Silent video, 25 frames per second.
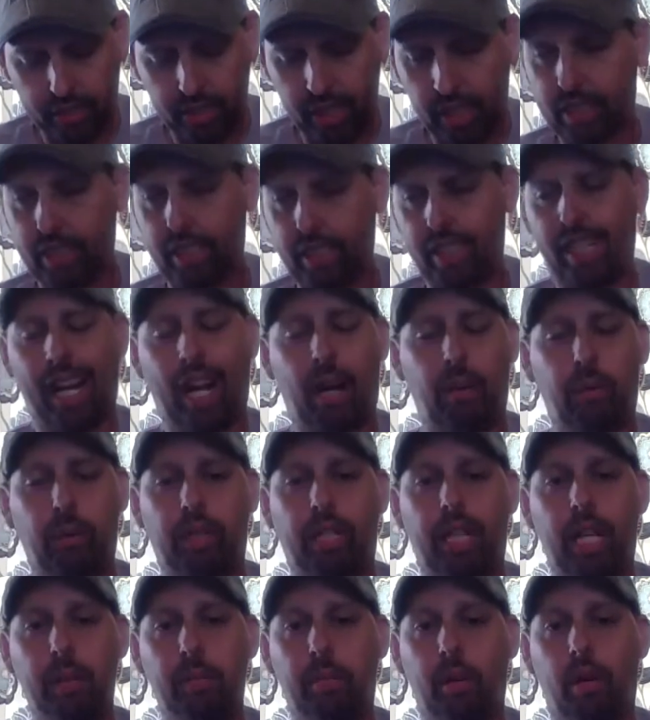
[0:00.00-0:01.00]
nothing that I would
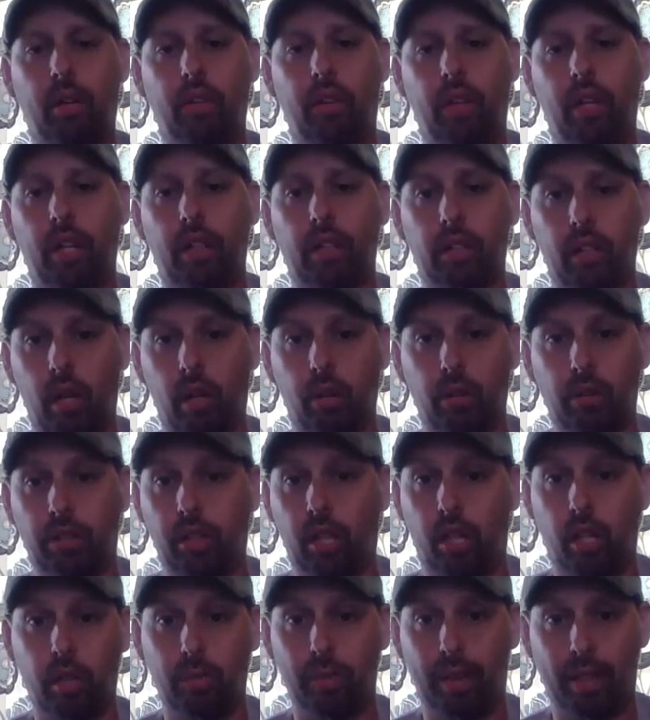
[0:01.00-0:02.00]
keep on there long
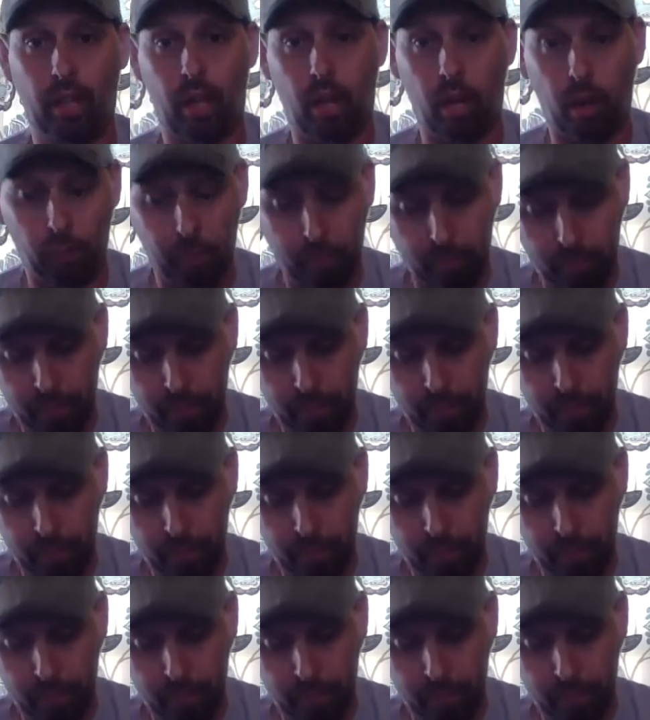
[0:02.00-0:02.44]
term at all.